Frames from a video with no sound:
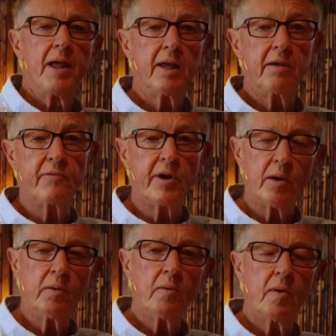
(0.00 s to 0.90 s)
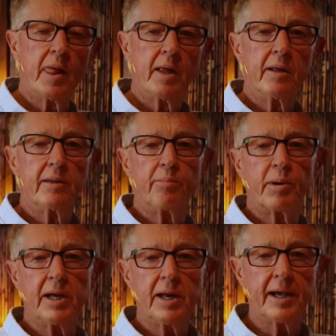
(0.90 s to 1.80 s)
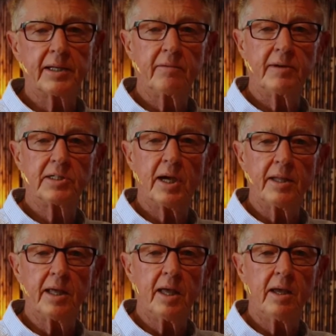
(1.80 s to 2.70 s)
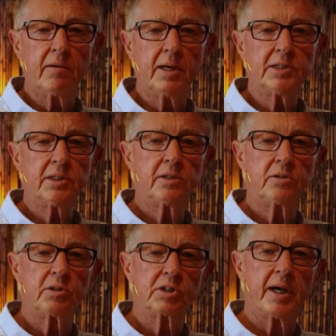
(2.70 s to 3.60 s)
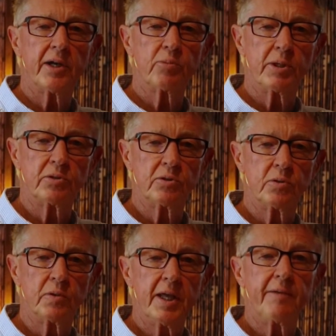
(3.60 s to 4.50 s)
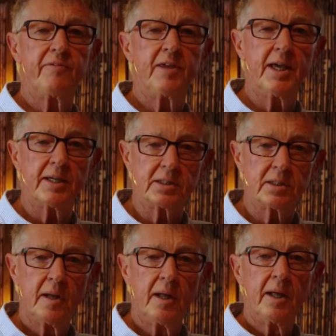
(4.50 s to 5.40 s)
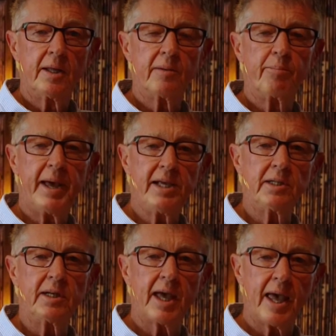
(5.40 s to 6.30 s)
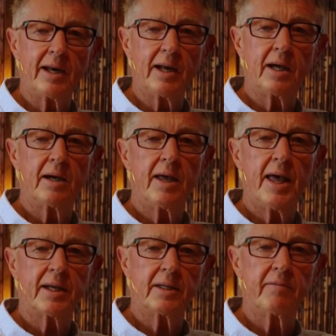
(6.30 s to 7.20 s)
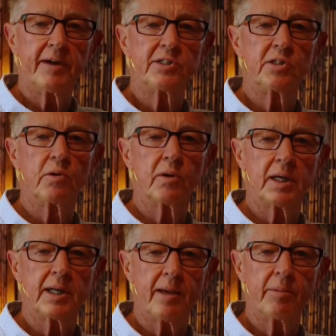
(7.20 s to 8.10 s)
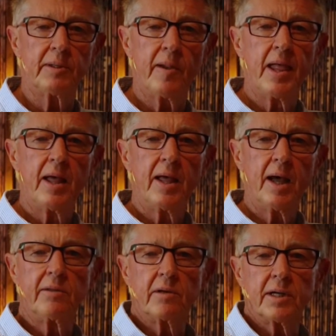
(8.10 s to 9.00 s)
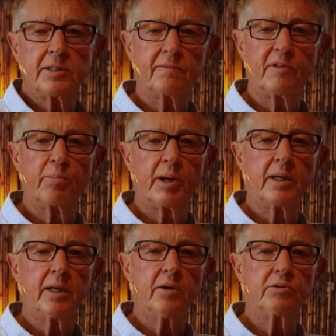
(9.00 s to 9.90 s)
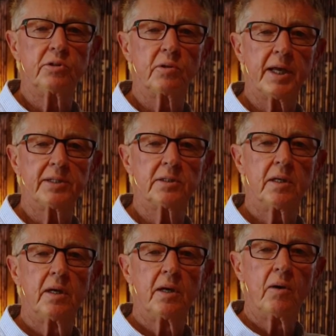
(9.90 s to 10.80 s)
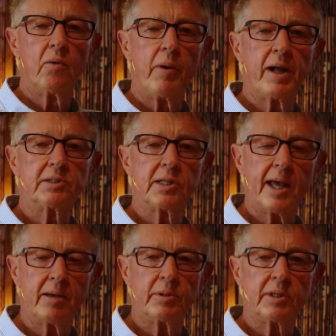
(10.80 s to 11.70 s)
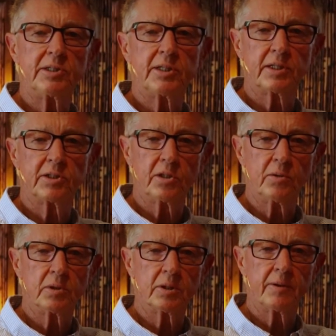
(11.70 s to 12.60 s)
If no, the brain activates other areas to decide what to do. If yes, the basal ganglia activates the correct habit and the rest of the brain goes to rest whilst the habit is executed.